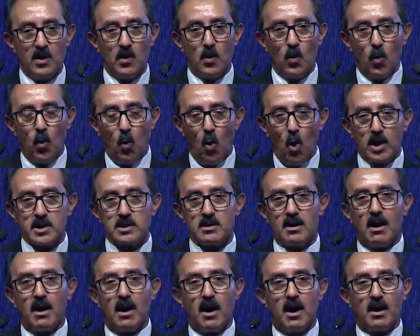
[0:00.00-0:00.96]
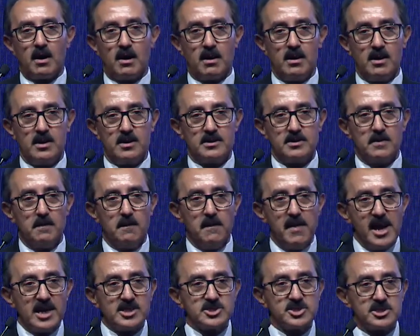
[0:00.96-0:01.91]
what are the
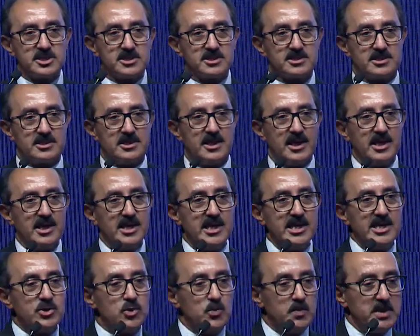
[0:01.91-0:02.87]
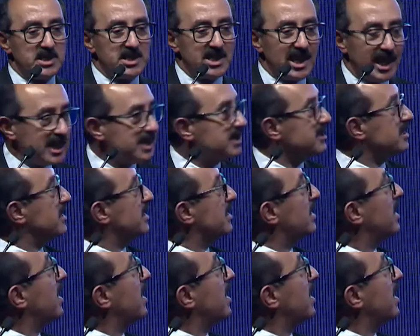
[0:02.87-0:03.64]
measures that need to be taken.